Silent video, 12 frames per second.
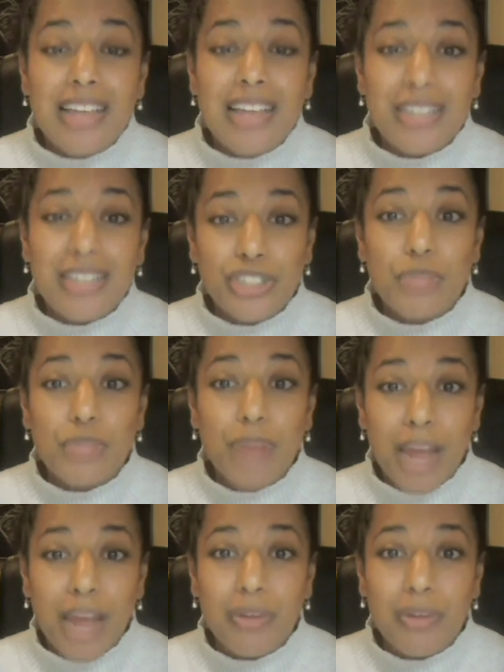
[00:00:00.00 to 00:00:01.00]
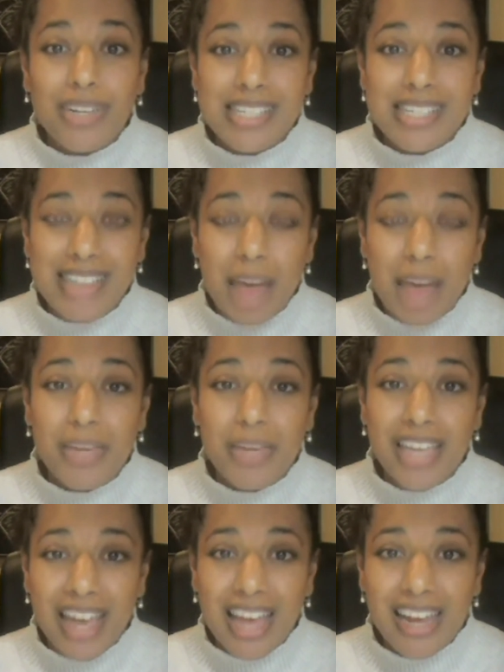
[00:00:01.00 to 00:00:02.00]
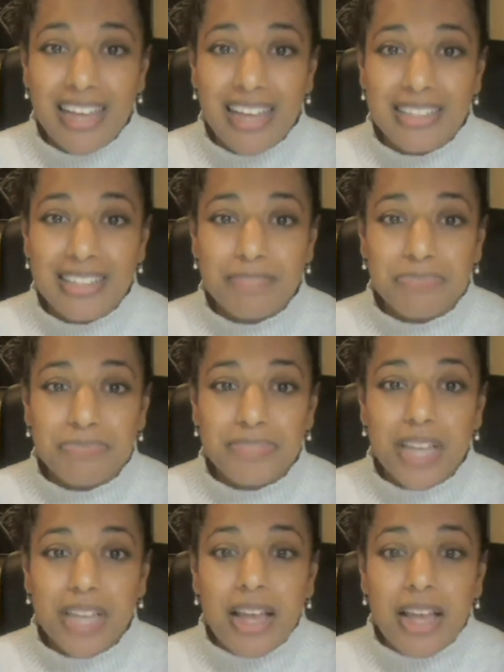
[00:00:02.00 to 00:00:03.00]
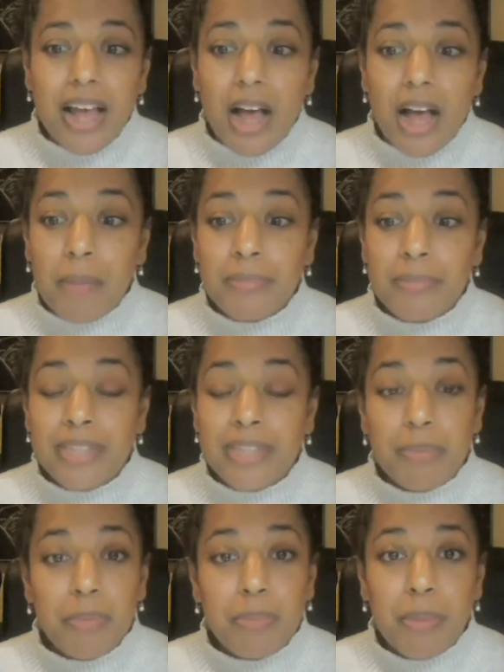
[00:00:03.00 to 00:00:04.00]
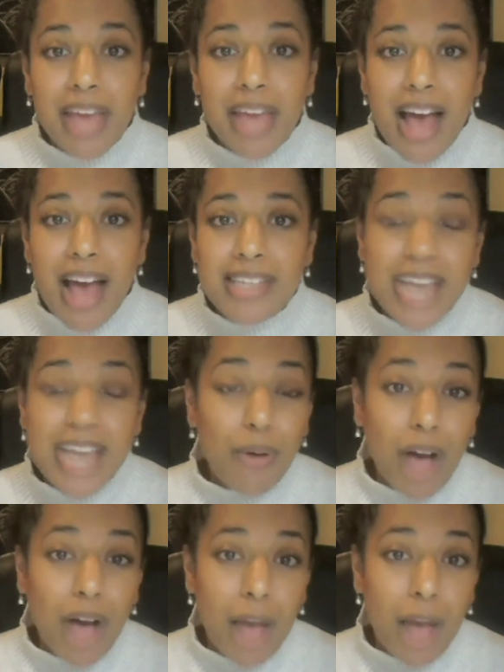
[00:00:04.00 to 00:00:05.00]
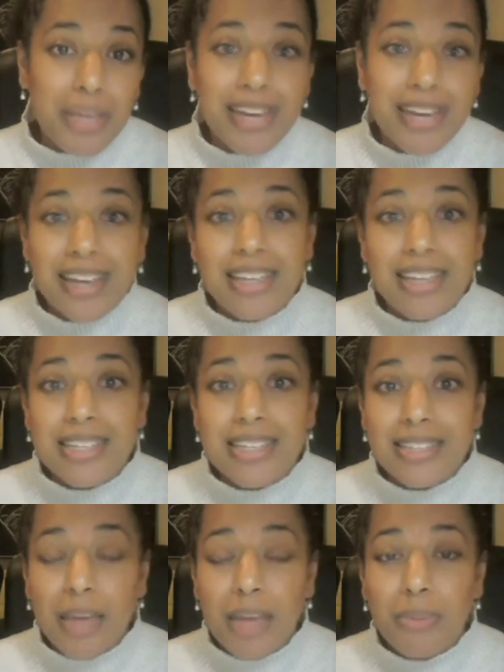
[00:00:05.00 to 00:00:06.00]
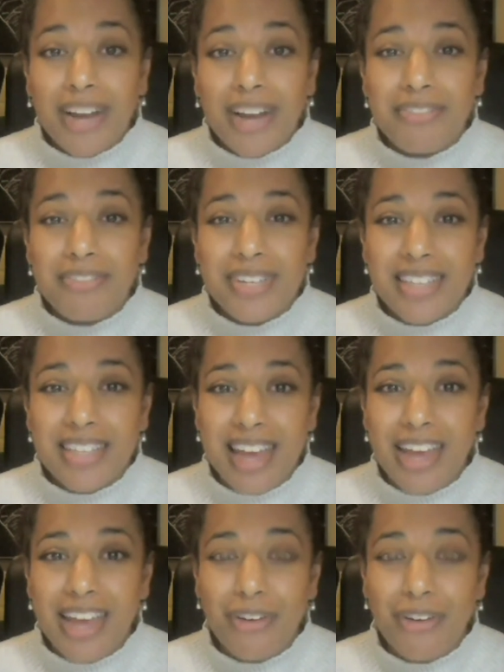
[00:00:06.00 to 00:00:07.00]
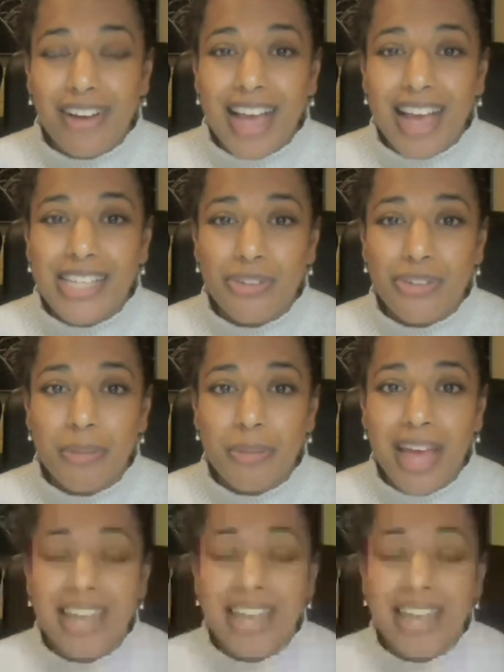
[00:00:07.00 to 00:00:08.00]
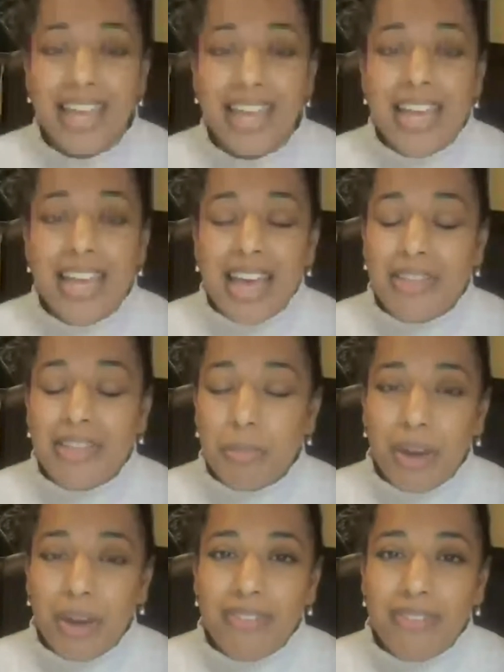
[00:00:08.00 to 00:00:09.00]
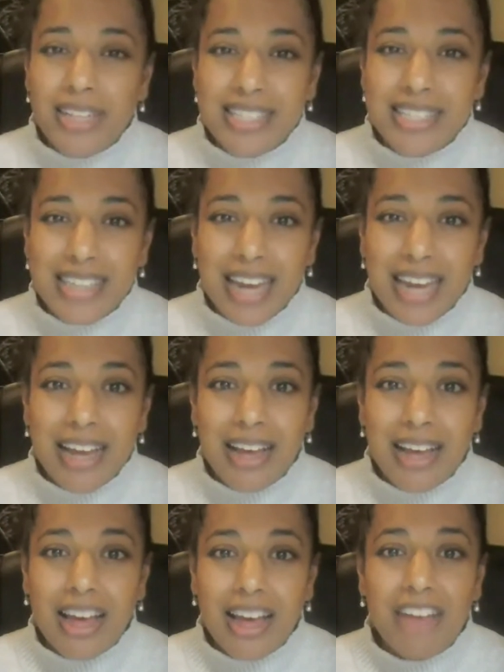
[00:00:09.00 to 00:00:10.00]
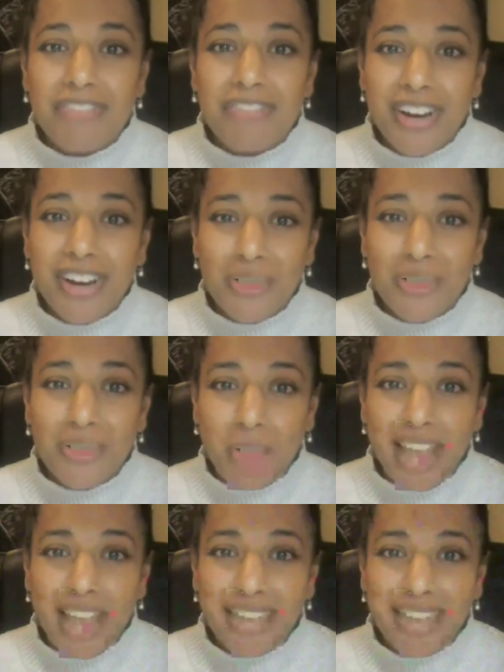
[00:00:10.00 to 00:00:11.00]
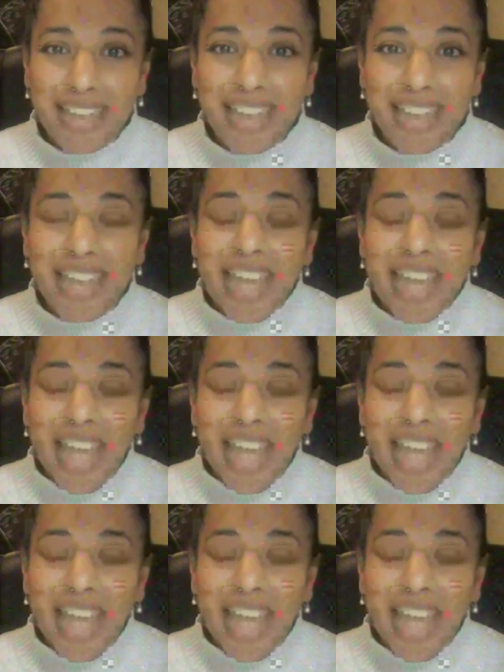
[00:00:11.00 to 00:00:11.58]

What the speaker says: such as primary stabbing headaches. Some people may ask, how common is a brain freeze headache or an ice cream headache? And the prevalence data varies widely.